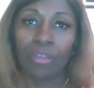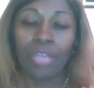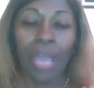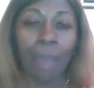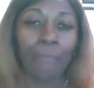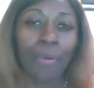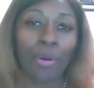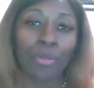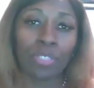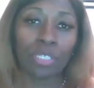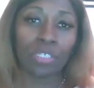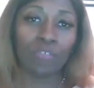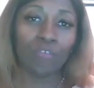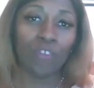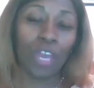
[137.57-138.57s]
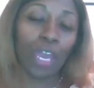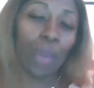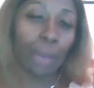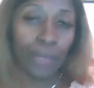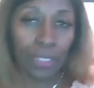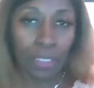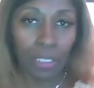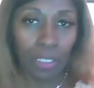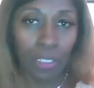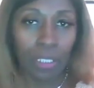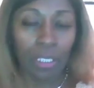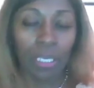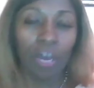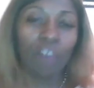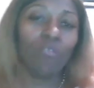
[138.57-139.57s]
That person's family,
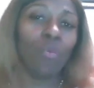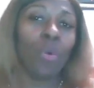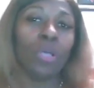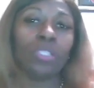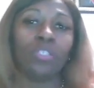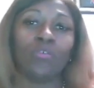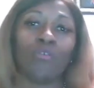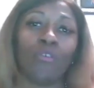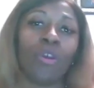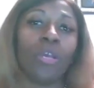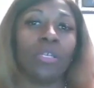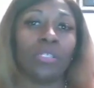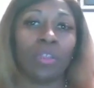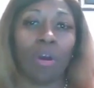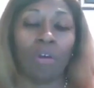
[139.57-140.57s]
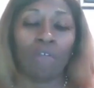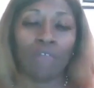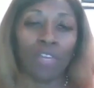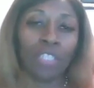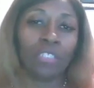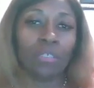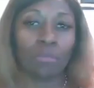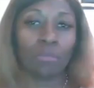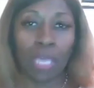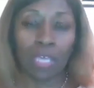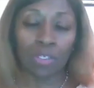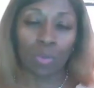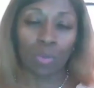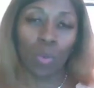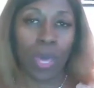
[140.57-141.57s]
loved ones, friends are victims
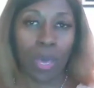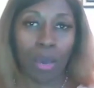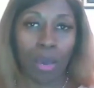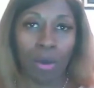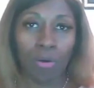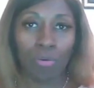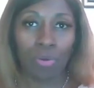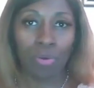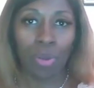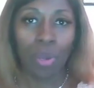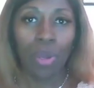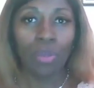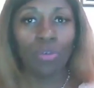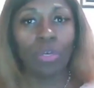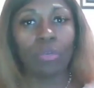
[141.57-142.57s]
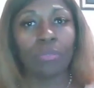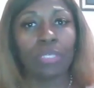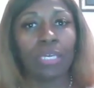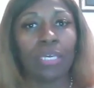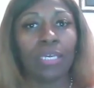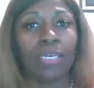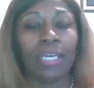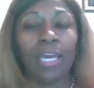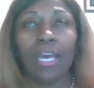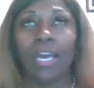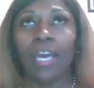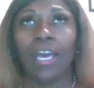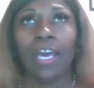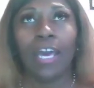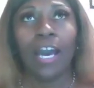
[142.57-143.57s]
as well. You know what I'm saying?
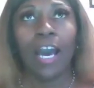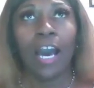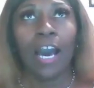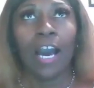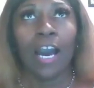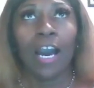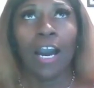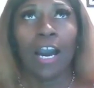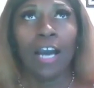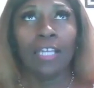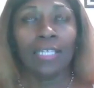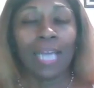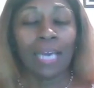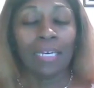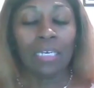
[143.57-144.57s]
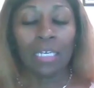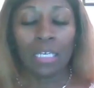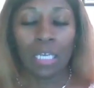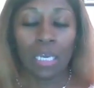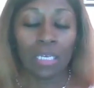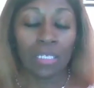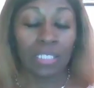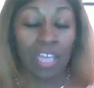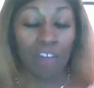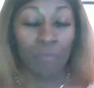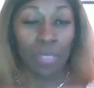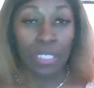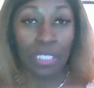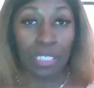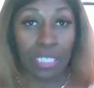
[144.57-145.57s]
A lot of the killings have
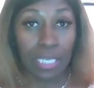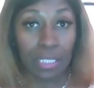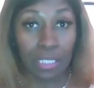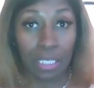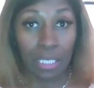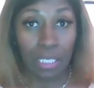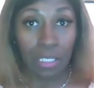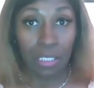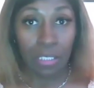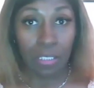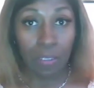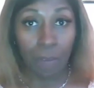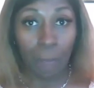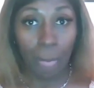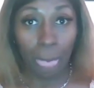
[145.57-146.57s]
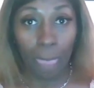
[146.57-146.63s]
been senseless.